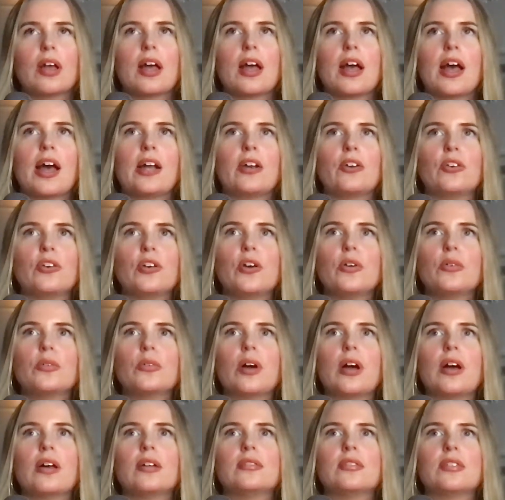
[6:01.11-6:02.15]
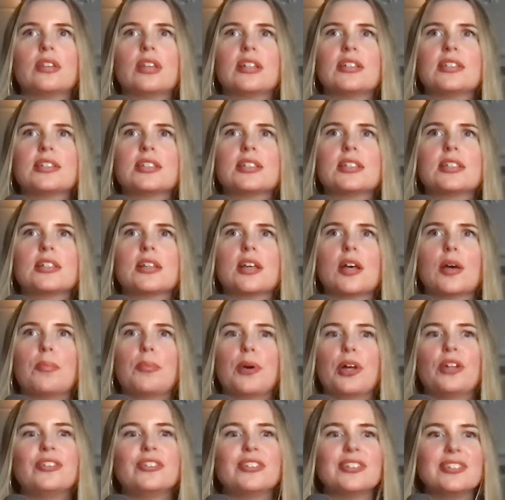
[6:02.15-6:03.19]
I don't know, this
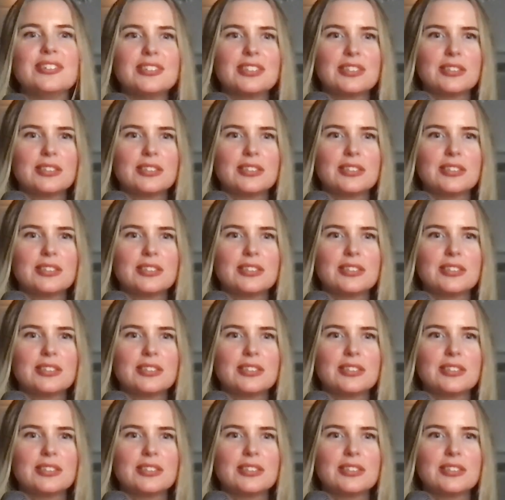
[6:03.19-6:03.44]
abundant